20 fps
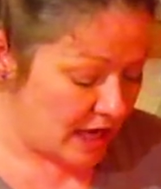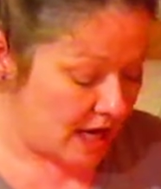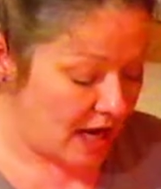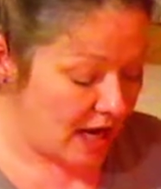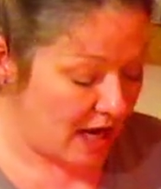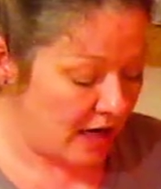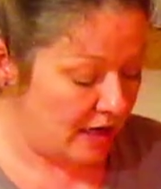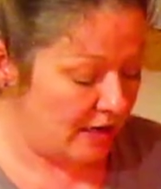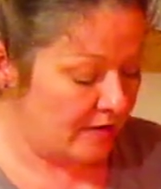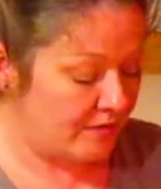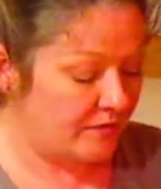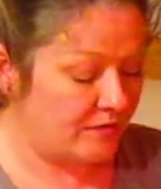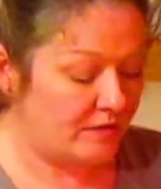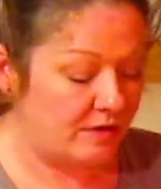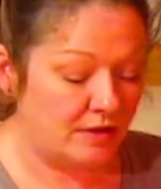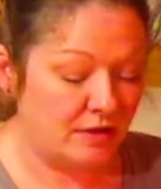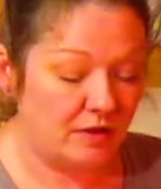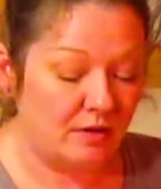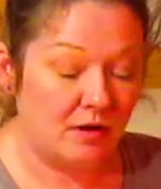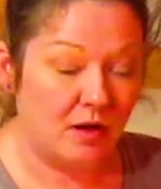and
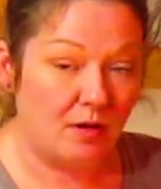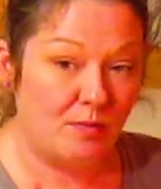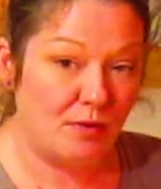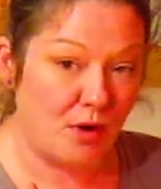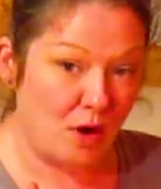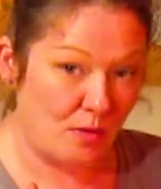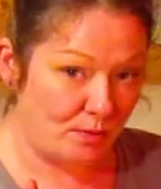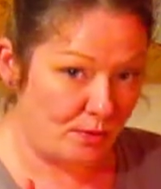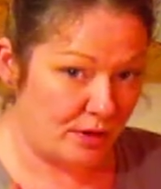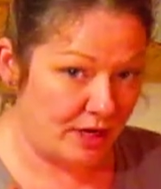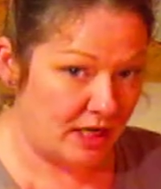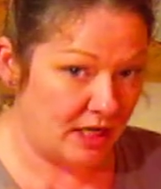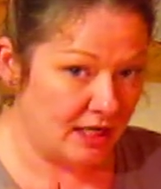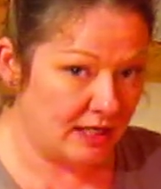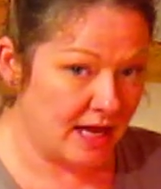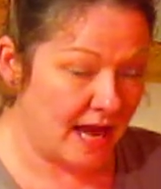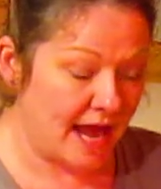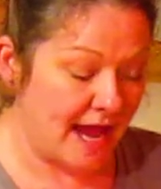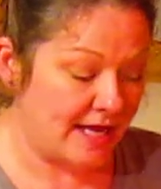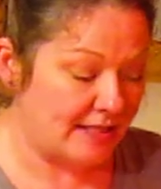the appropriate
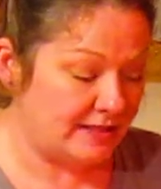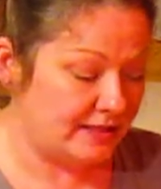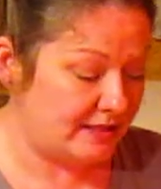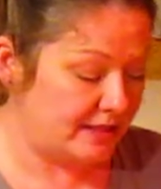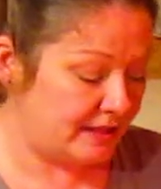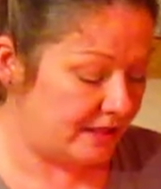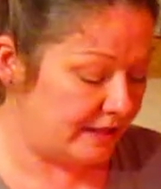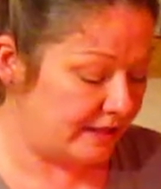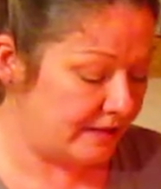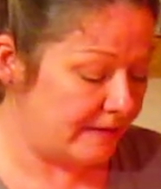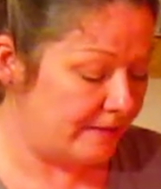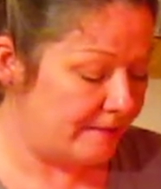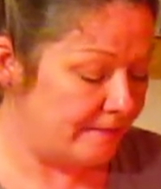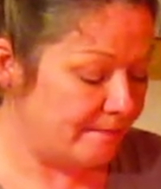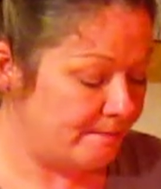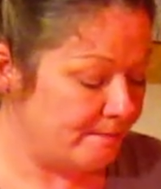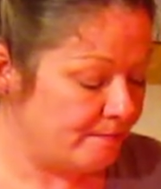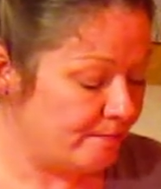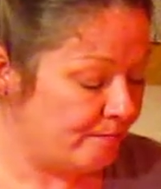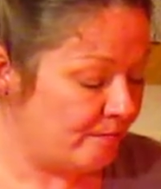elastic.
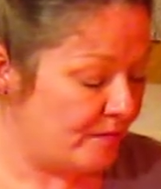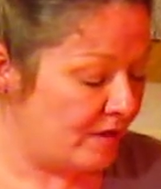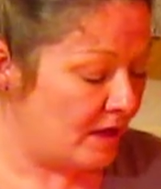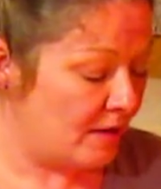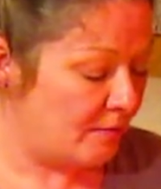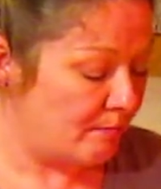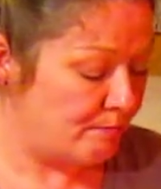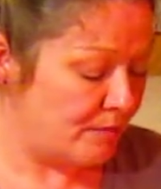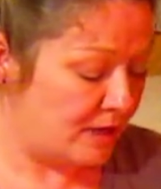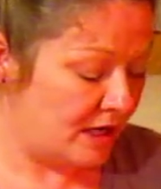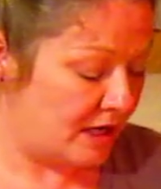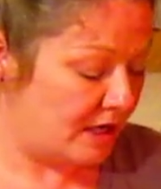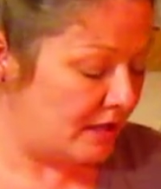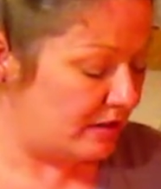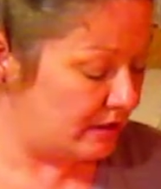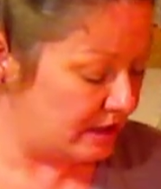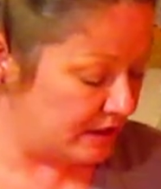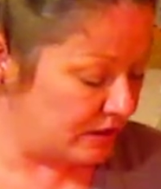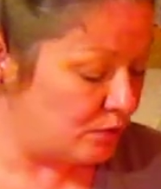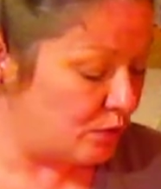
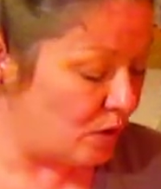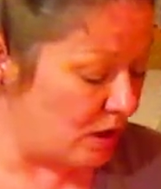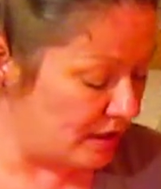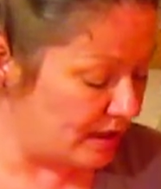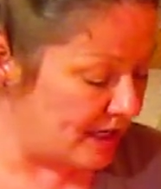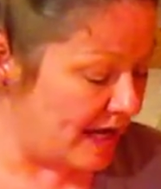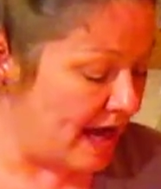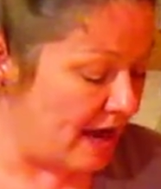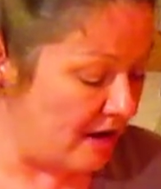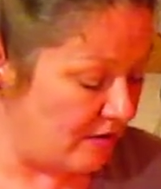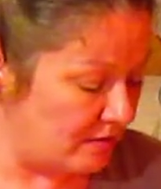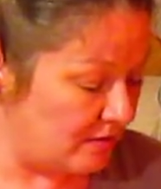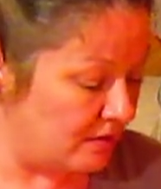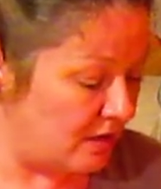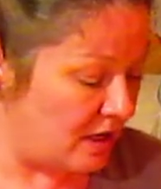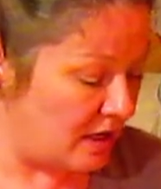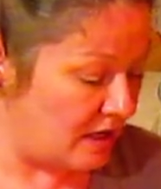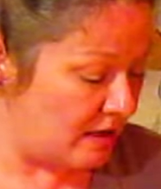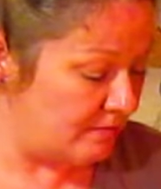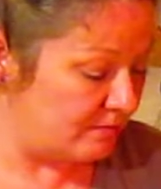But this worked out
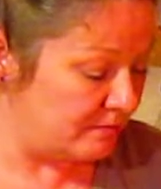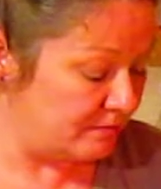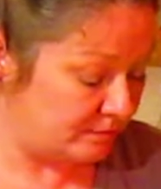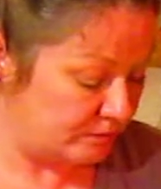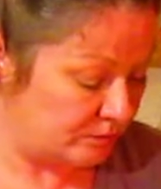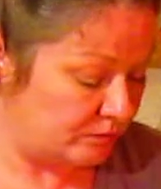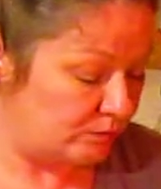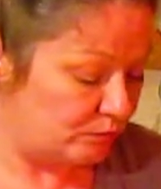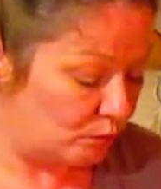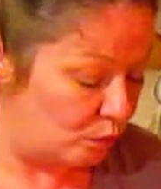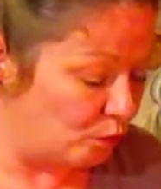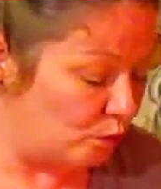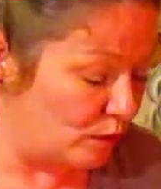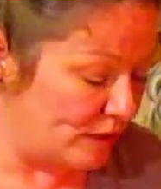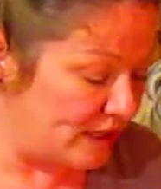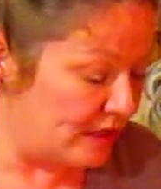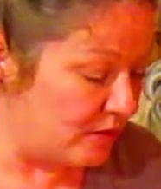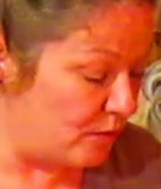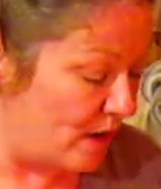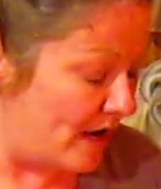
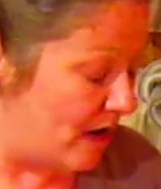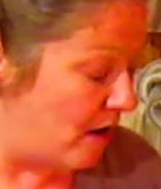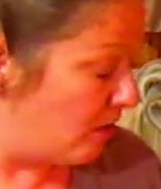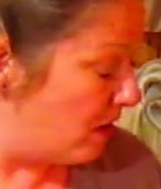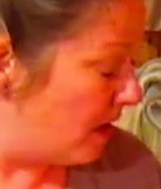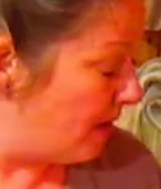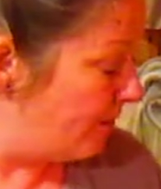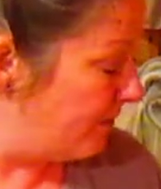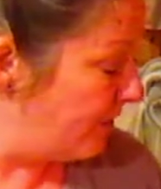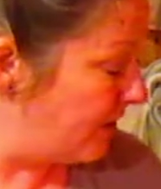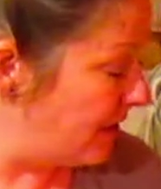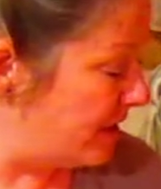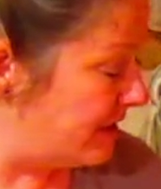really well. I'm very